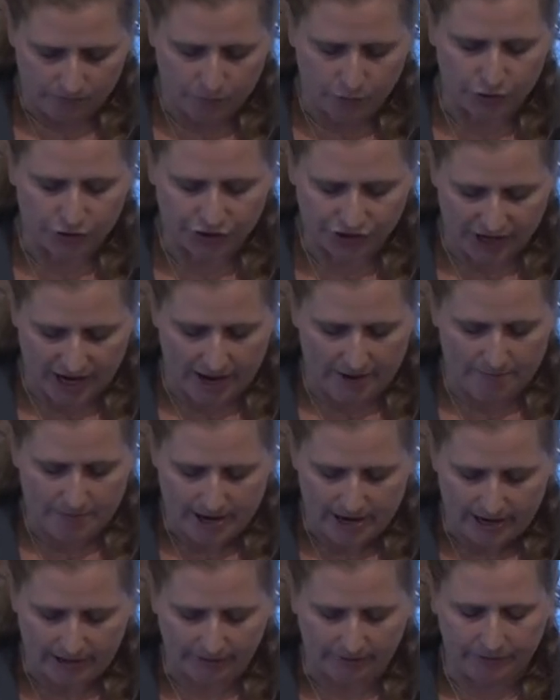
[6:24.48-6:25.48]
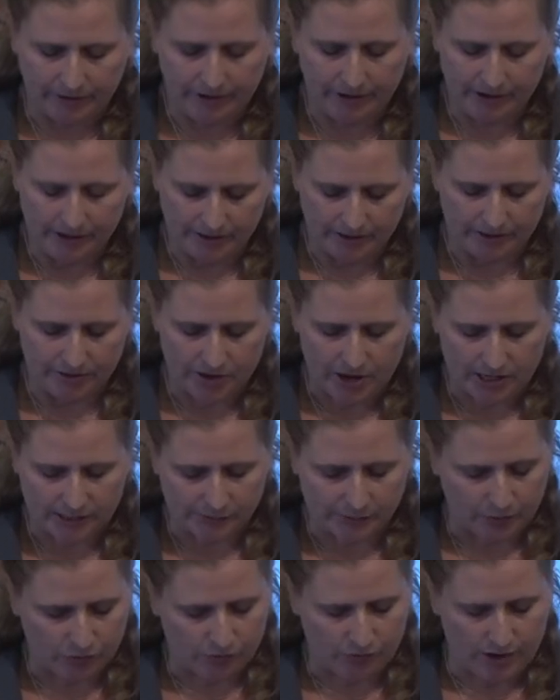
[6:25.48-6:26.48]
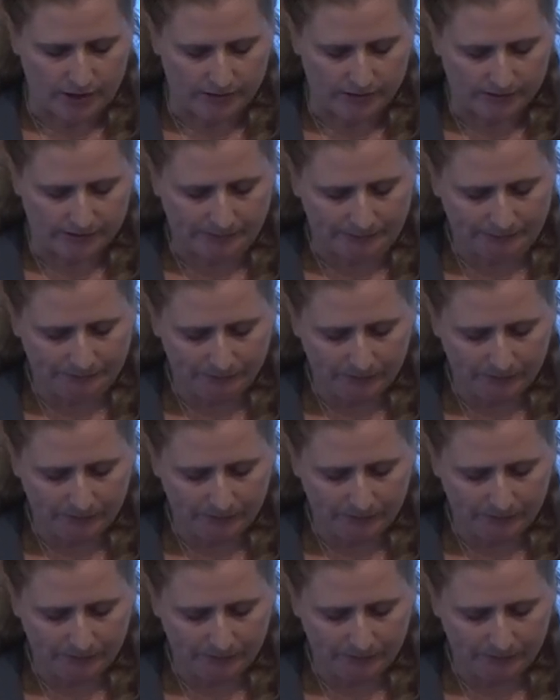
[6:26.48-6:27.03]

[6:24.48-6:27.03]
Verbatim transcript: push campaign that the hospital runs.